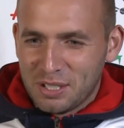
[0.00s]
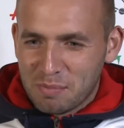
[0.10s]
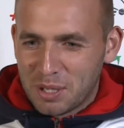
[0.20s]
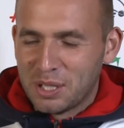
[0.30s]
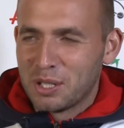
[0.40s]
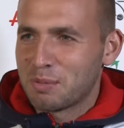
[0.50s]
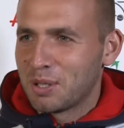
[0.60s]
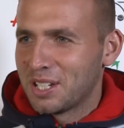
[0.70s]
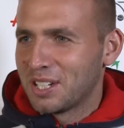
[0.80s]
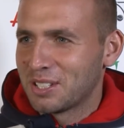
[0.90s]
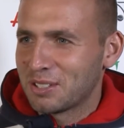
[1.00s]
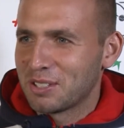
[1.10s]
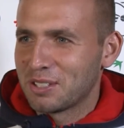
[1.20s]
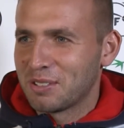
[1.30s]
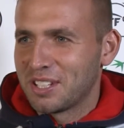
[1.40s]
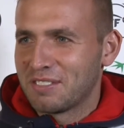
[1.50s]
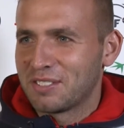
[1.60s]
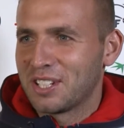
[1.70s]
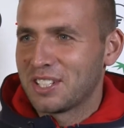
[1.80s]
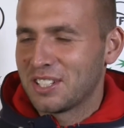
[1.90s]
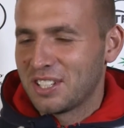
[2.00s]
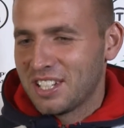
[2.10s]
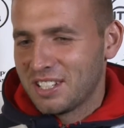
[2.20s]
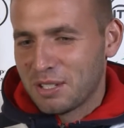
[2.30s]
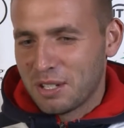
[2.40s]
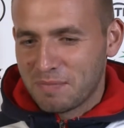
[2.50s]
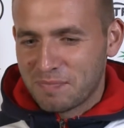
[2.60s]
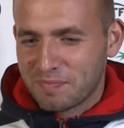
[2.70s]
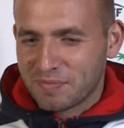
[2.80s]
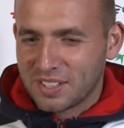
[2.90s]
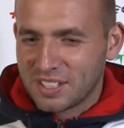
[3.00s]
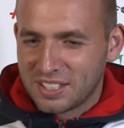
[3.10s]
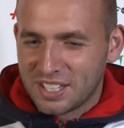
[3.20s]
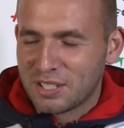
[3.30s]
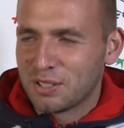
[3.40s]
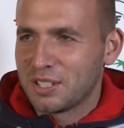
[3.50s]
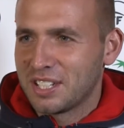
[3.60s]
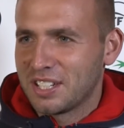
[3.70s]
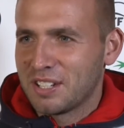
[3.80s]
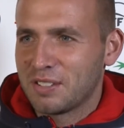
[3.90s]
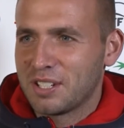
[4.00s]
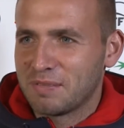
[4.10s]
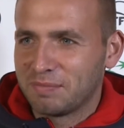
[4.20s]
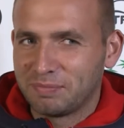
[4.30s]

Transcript: my notes probably aren't as good as what they've got. So yeah, it's um, they sorted themselves out.